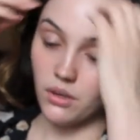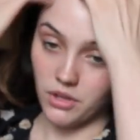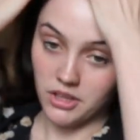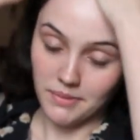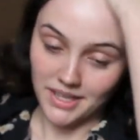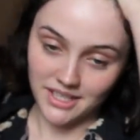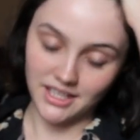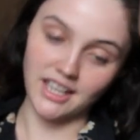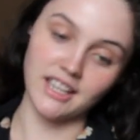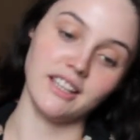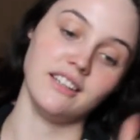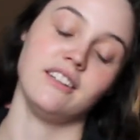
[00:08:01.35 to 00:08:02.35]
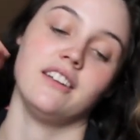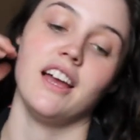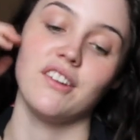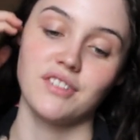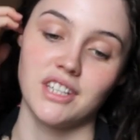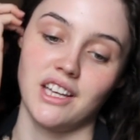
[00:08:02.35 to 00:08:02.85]
with my skin
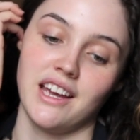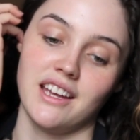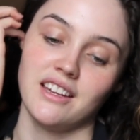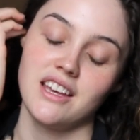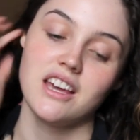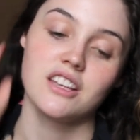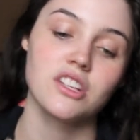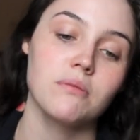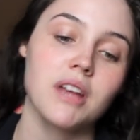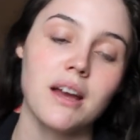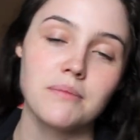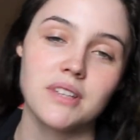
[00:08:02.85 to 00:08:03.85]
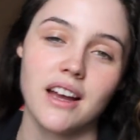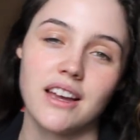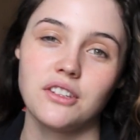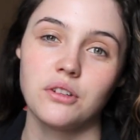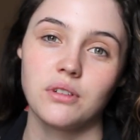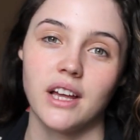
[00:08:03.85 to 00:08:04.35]
every night. Sometimes
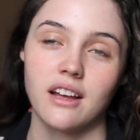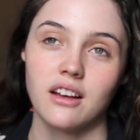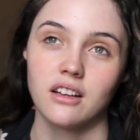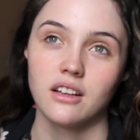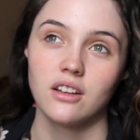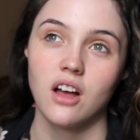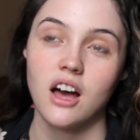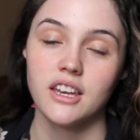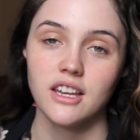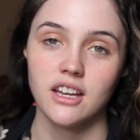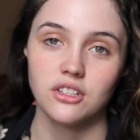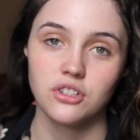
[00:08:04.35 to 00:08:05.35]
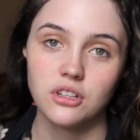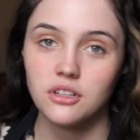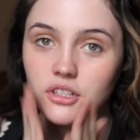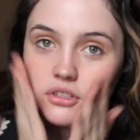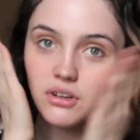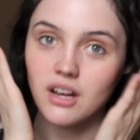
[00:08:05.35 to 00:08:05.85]
I do like a honey and
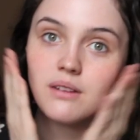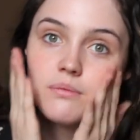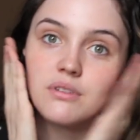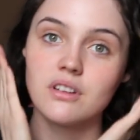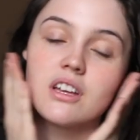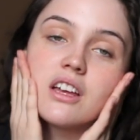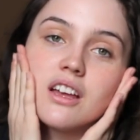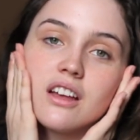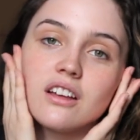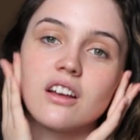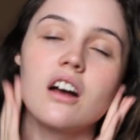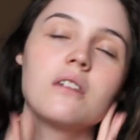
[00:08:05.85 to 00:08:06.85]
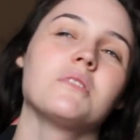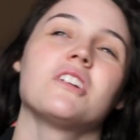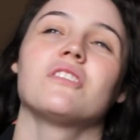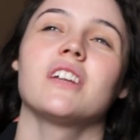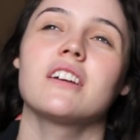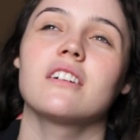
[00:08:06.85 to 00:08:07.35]
sugar scrub, you
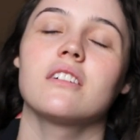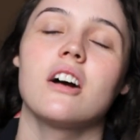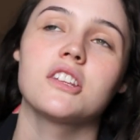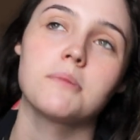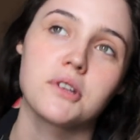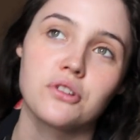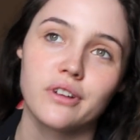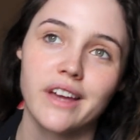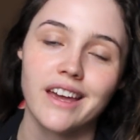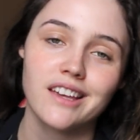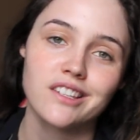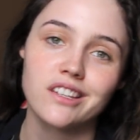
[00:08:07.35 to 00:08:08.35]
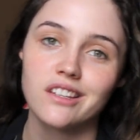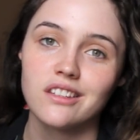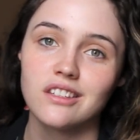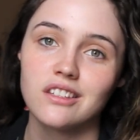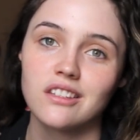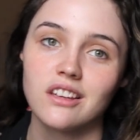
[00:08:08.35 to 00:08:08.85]
know, like on special
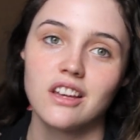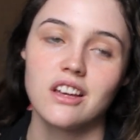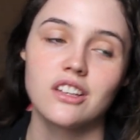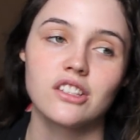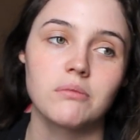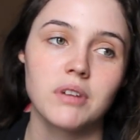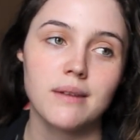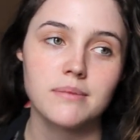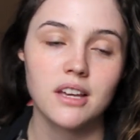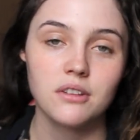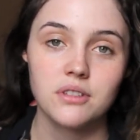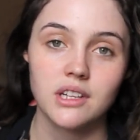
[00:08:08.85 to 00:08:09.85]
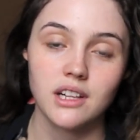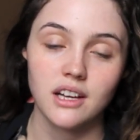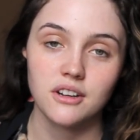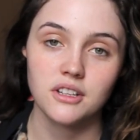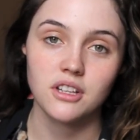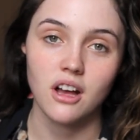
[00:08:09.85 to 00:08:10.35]
occasions. Sometimes I use the
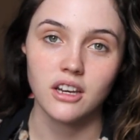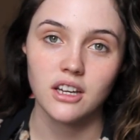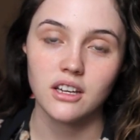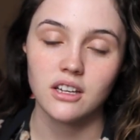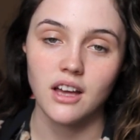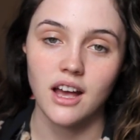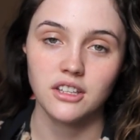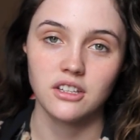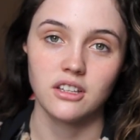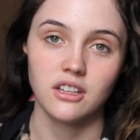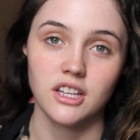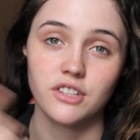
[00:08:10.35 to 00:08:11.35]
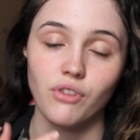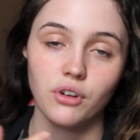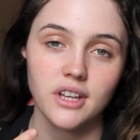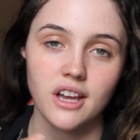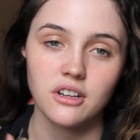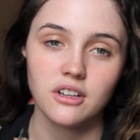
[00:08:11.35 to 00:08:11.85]
Clarisonic as an
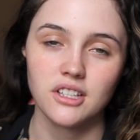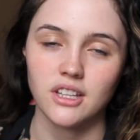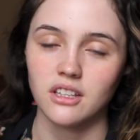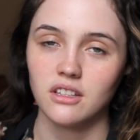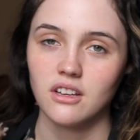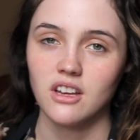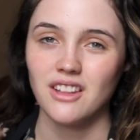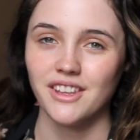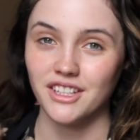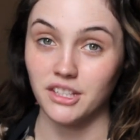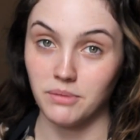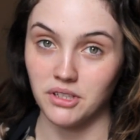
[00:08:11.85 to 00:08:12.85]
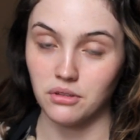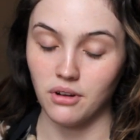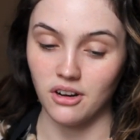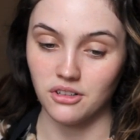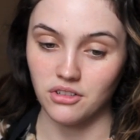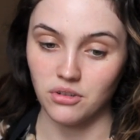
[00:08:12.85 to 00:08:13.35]
exfoliator because I think it's a bit too
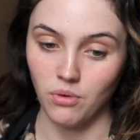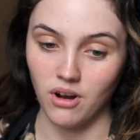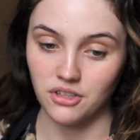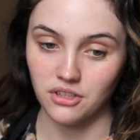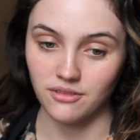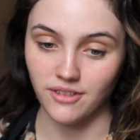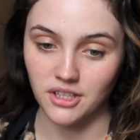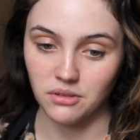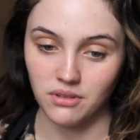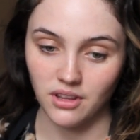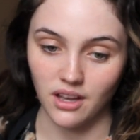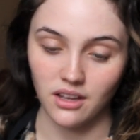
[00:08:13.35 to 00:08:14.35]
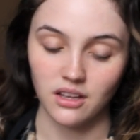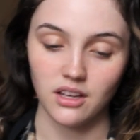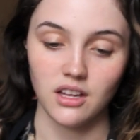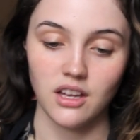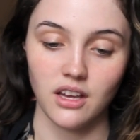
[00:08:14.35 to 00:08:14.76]
harsh to wash your face with that